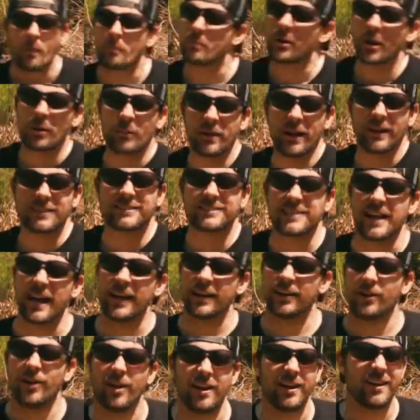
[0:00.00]
I'm Pyramyd
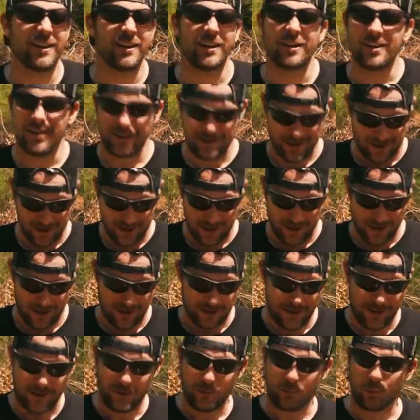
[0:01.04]
Outsider.
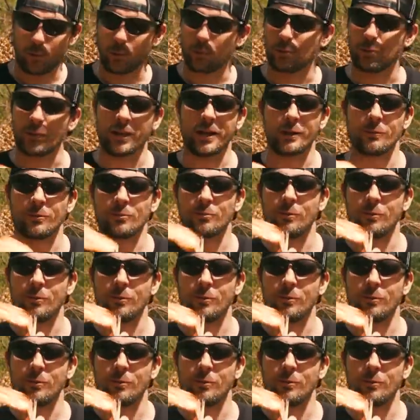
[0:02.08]
We're playing